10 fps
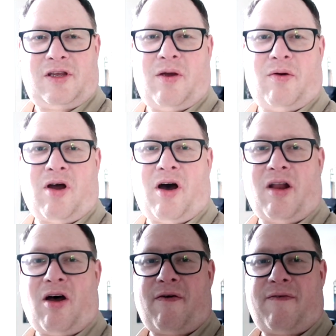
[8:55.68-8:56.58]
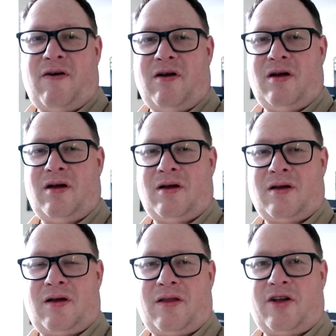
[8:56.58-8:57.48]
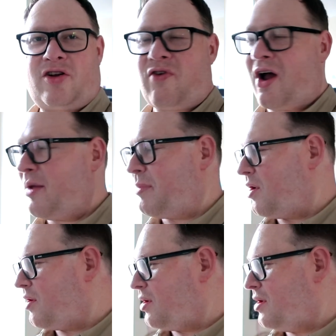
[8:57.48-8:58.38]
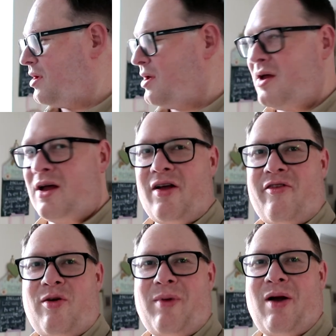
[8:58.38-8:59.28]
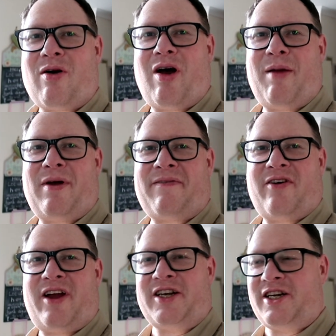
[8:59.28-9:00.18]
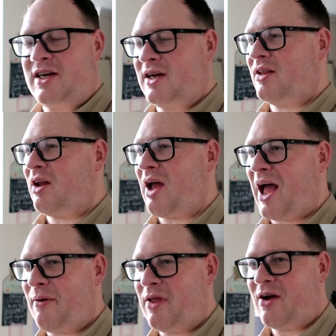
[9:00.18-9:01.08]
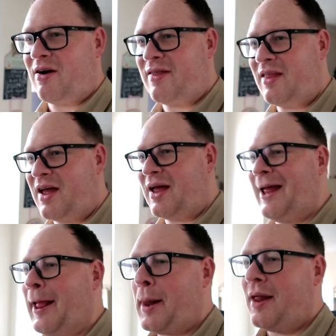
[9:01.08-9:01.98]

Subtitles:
you had gotten off the tripod and somehow got in my fridge. I don't know how you got in there,